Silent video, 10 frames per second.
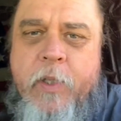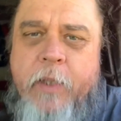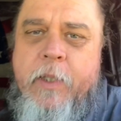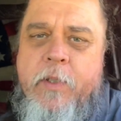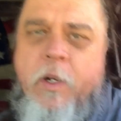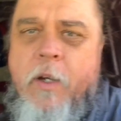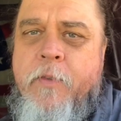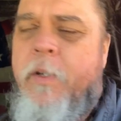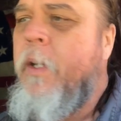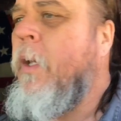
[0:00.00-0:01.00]
shut this
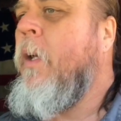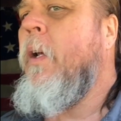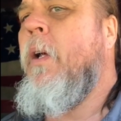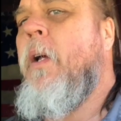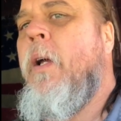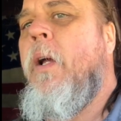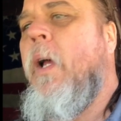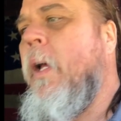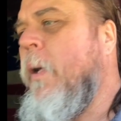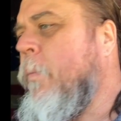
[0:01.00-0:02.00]
off,
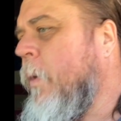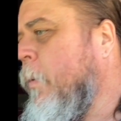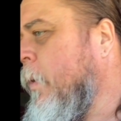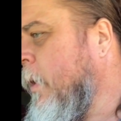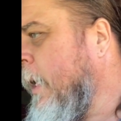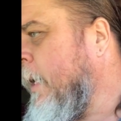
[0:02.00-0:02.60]
and we will